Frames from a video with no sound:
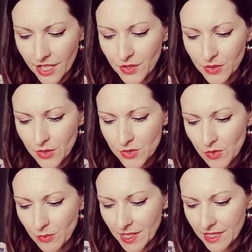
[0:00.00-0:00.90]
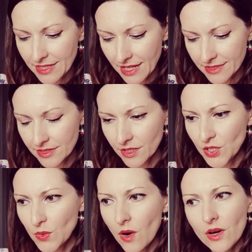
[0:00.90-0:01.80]
It could also be that
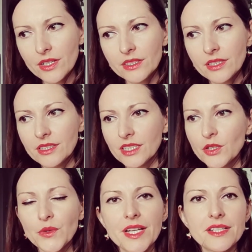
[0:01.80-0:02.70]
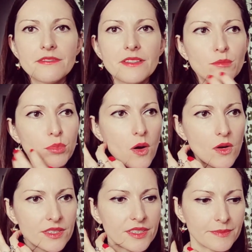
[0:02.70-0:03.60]
you are creatively
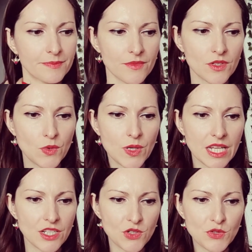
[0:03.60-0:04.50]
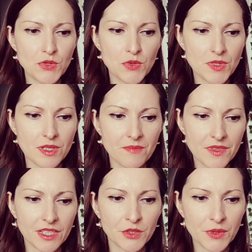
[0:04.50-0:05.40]
blocked. You need to do
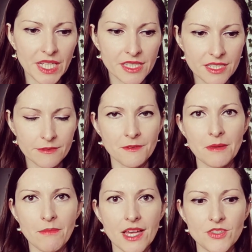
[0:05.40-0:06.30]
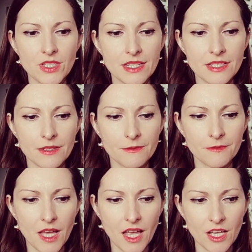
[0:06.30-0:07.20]
something creative, imaginative.
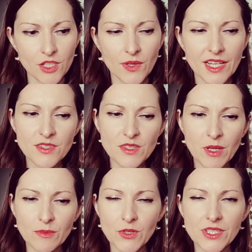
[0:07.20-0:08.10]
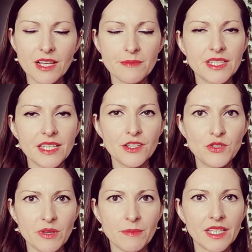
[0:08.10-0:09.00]
You need to spend more time
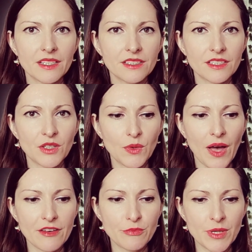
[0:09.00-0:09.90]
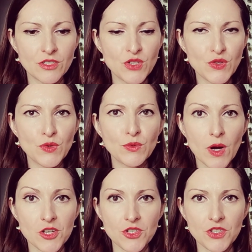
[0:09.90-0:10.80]
daydreaming. You have been too
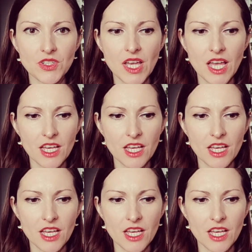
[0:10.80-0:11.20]
rushed.